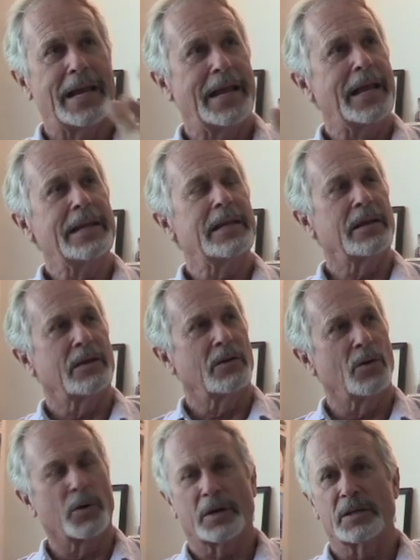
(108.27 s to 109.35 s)
any
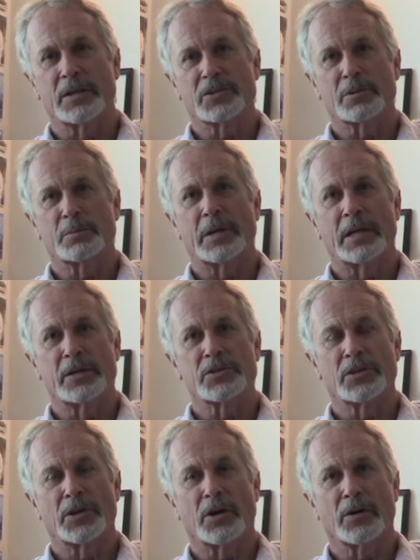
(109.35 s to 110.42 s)
organism is
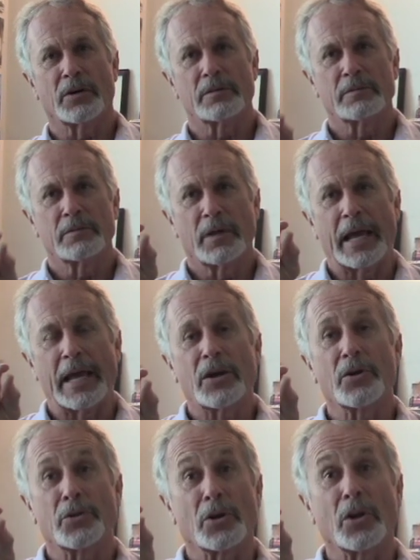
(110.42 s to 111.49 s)
their egg
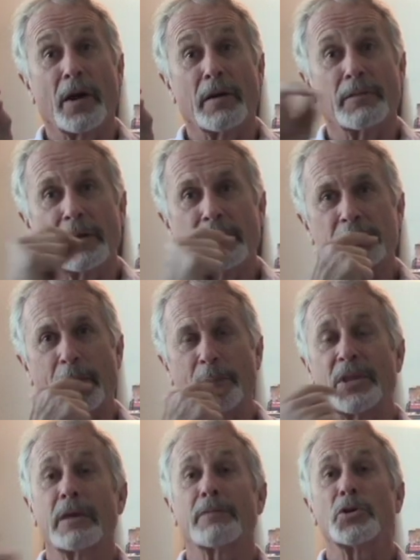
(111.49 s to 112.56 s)
or their larvae. I mean,
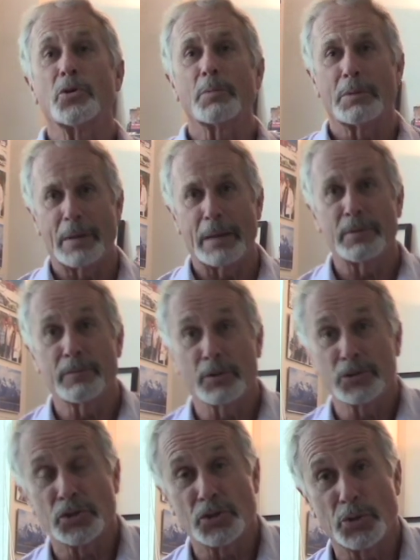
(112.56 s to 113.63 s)
think of a human baby
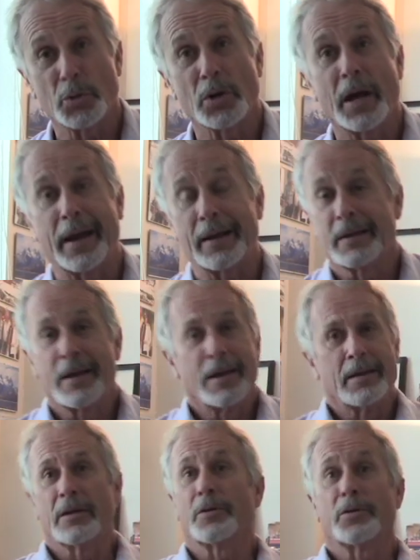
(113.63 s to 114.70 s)
versus you or I.
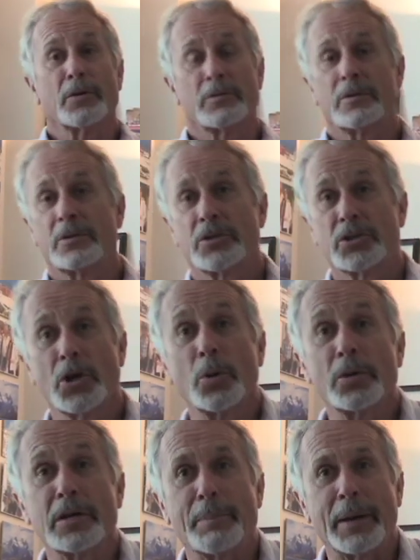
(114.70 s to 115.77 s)
You know, they're
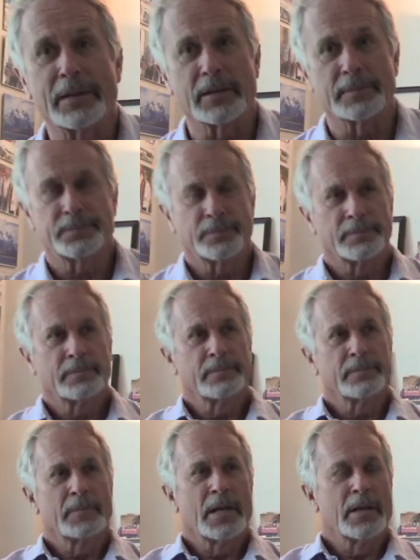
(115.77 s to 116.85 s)
totally dependent.
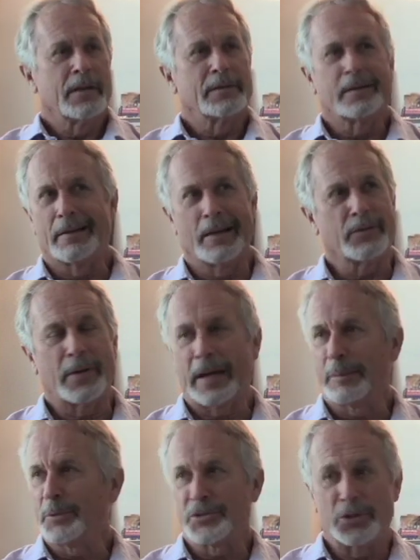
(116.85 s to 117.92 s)
Other
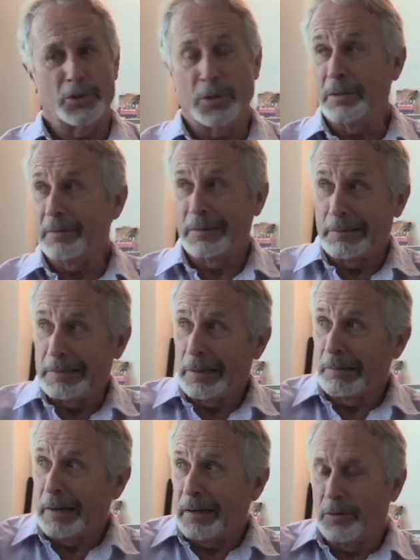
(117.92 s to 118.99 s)
animals, you know, a little
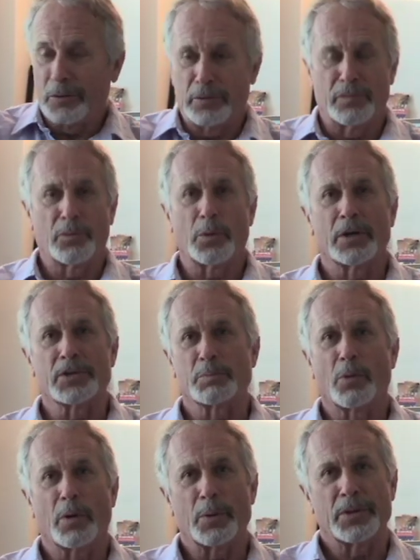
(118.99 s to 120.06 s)
deer out here in the forest,
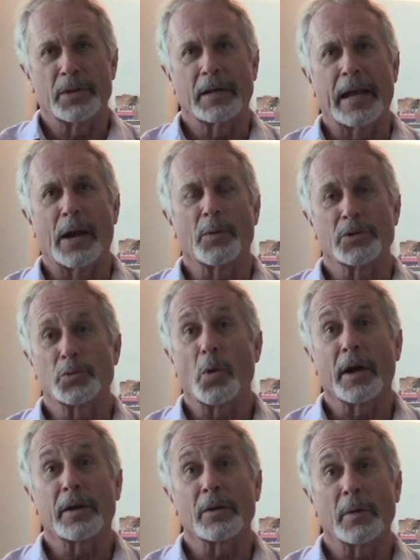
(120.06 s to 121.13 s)
boy, within an hour it's
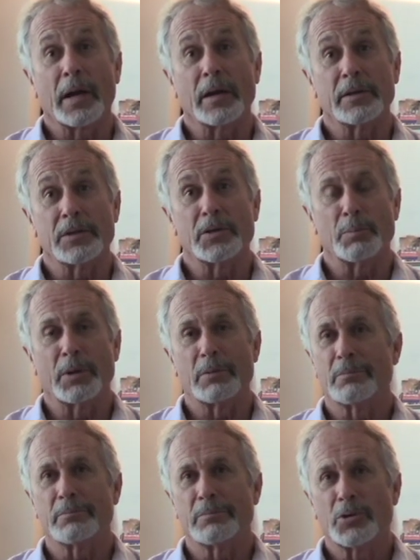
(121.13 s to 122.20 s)
walking around. But
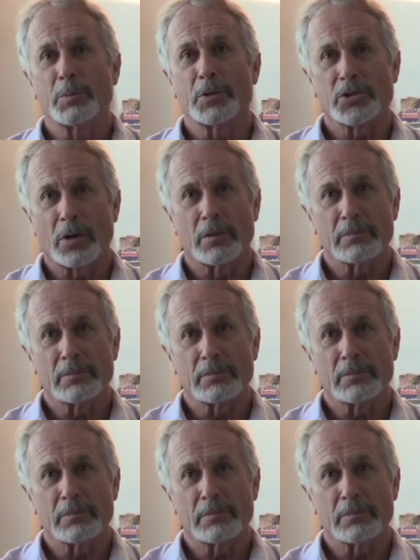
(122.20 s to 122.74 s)
humans aren't